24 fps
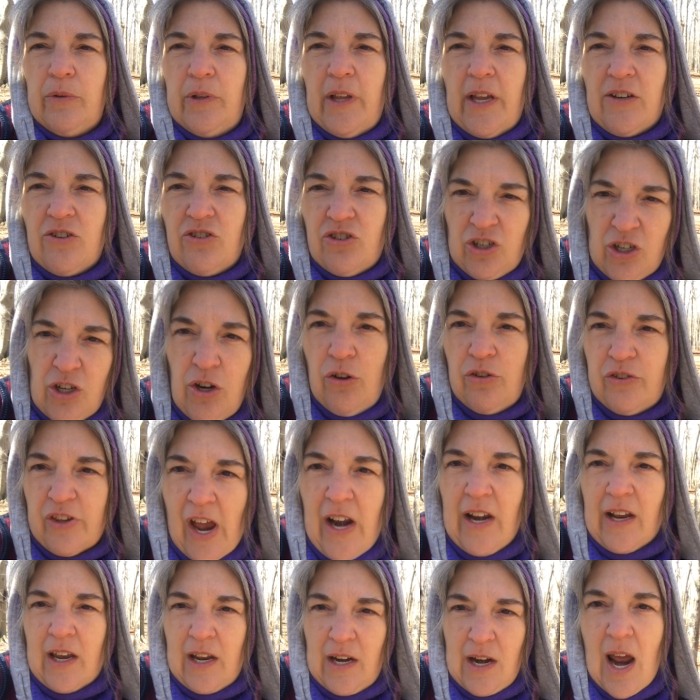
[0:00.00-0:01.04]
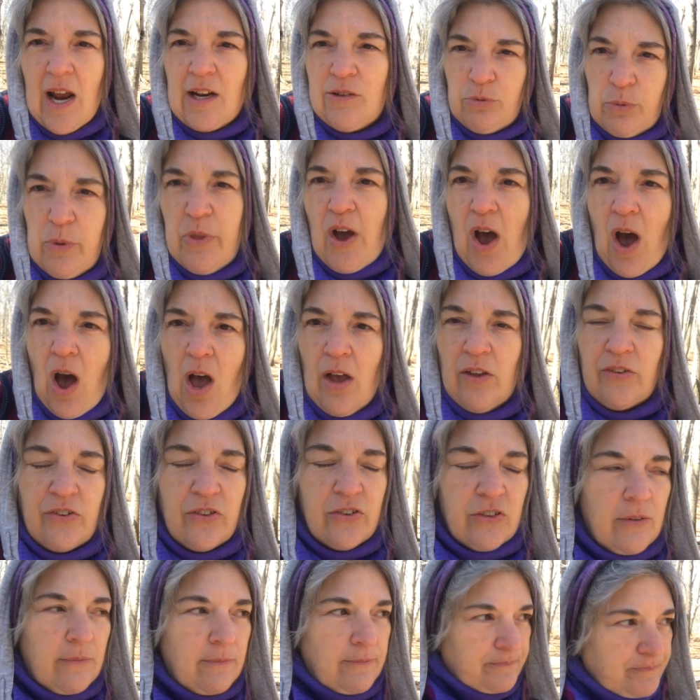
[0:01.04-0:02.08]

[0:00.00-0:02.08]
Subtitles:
Like, she knows how to connect with us.